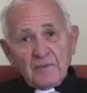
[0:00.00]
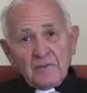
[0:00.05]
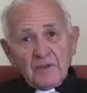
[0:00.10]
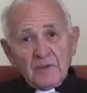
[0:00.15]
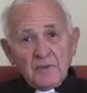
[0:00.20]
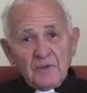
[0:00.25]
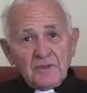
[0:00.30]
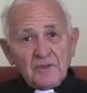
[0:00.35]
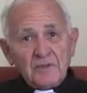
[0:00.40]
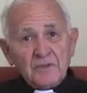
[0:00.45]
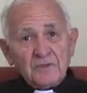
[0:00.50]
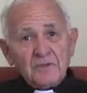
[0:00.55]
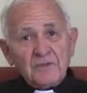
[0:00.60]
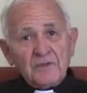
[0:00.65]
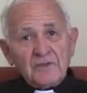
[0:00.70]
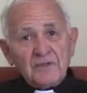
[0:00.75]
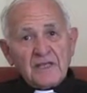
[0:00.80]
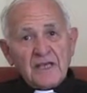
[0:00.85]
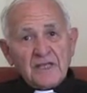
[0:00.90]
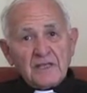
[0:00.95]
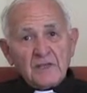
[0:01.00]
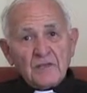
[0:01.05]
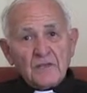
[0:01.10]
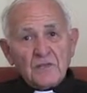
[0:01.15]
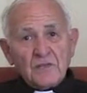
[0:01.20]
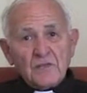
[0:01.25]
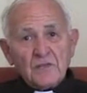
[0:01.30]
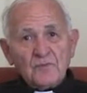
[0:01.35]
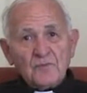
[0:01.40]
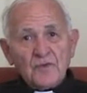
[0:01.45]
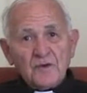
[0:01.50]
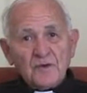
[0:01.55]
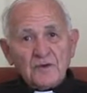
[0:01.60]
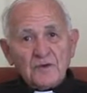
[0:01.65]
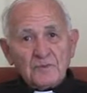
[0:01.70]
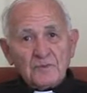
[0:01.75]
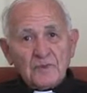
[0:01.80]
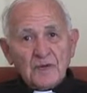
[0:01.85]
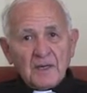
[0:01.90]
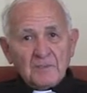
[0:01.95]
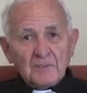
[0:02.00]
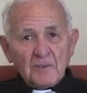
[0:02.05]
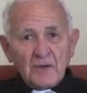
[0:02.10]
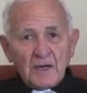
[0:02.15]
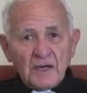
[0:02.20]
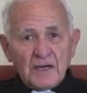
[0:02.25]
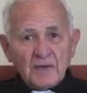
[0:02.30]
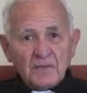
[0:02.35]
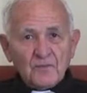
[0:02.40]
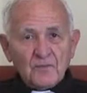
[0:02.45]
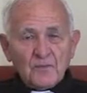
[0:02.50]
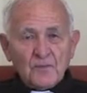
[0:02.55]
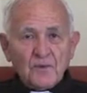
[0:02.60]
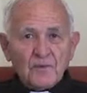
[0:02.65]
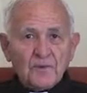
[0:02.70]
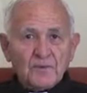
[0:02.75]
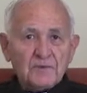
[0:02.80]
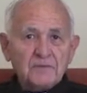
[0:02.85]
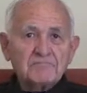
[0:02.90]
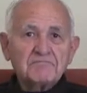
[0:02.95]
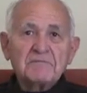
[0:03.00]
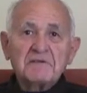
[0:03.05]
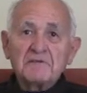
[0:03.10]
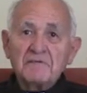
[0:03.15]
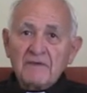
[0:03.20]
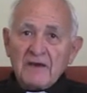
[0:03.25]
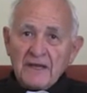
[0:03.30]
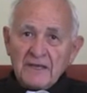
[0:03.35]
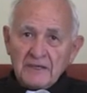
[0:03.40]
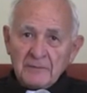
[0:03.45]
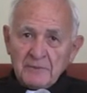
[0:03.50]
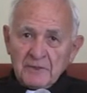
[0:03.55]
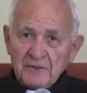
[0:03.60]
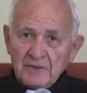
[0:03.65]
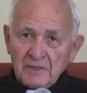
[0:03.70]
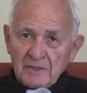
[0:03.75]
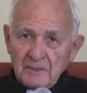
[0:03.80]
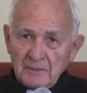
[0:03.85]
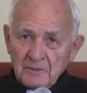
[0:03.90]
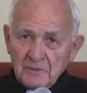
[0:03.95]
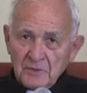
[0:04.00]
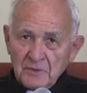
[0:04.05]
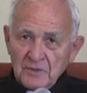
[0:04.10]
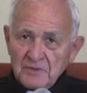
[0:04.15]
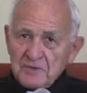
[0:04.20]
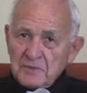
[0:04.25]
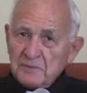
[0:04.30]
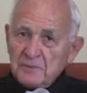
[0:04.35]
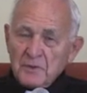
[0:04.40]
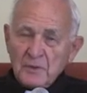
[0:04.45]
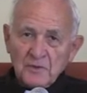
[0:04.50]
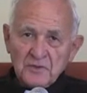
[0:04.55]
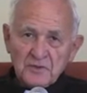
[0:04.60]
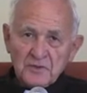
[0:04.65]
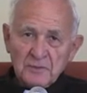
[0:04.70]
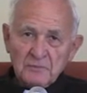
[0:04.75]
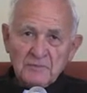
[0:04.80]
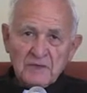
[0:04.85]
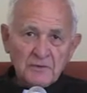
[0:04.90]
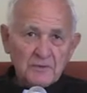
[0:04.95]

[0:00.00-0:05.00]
to be with you, and thank you, Father Bob Wright, for inviting me to come to this symposium.